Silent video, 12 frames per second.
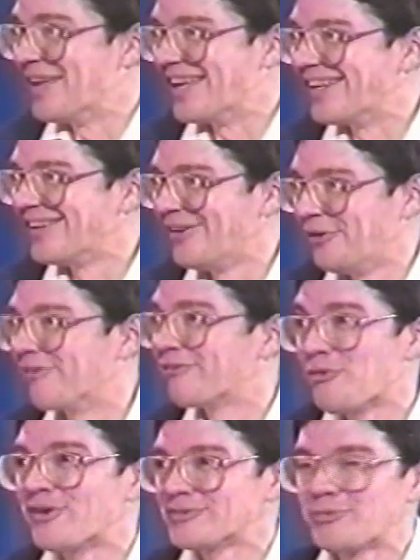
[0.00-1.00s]
men, who of
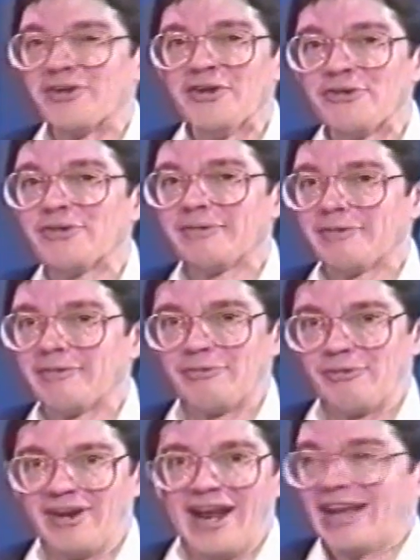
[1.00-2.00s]
course were
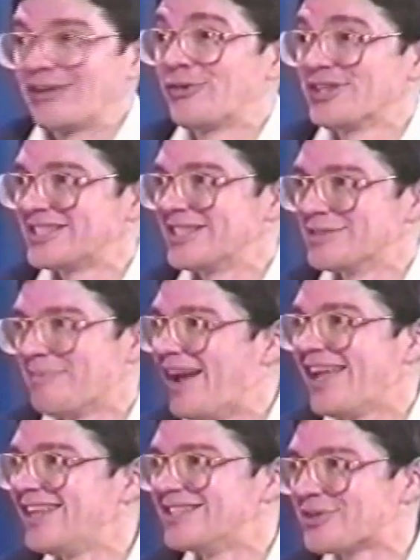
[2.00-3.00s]
not Christians
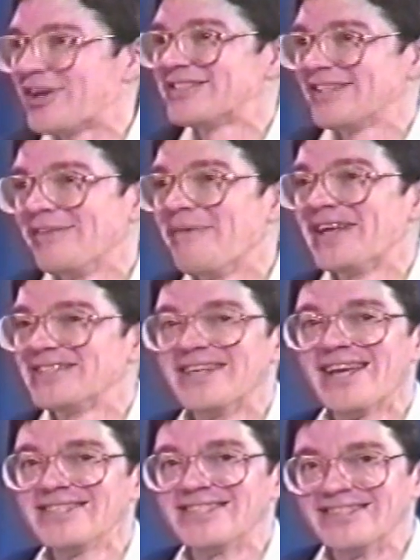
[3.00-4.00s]
by any stretch of the
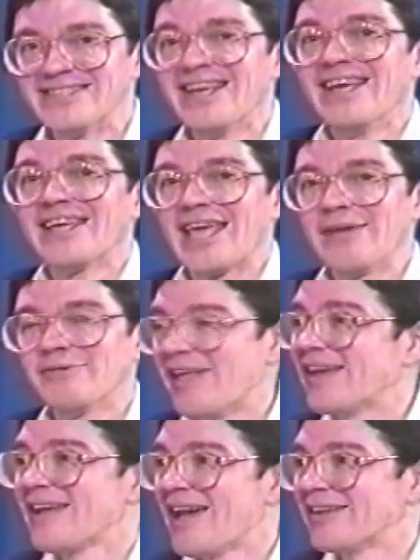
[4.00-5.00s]
imaginations, came to
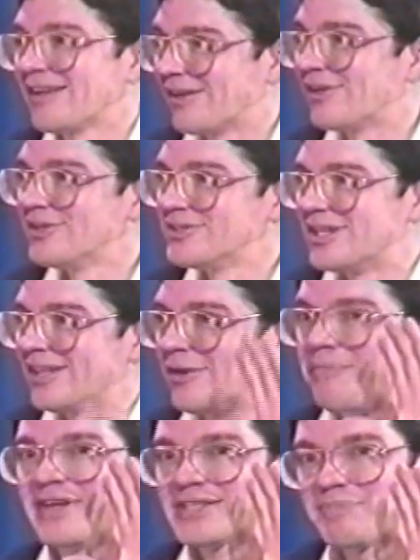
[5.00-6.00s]
that kind of conclusion that
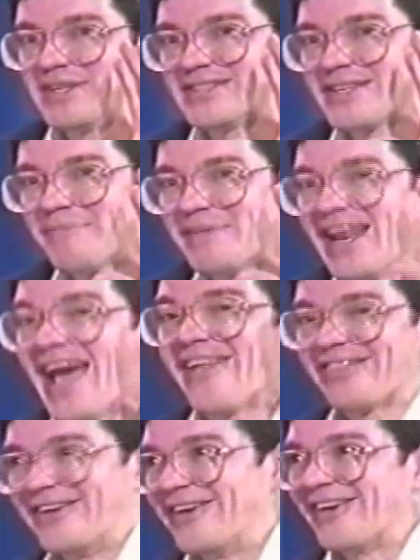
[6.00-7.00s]
there must be something
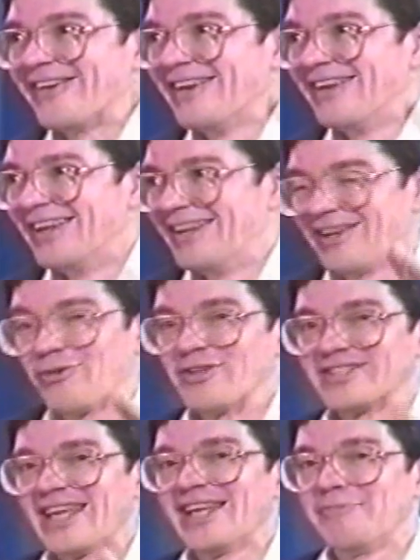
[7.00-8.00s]
out there. Of
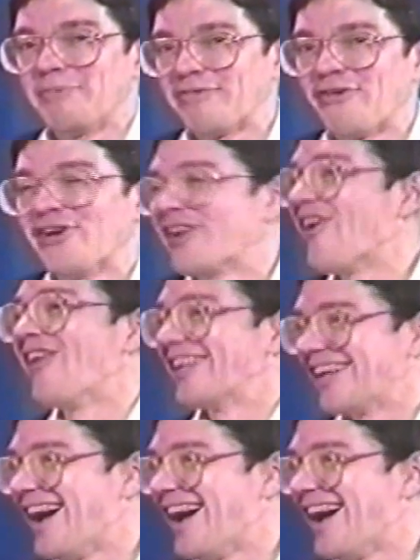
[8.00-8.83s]
course, they didn't prefer to call it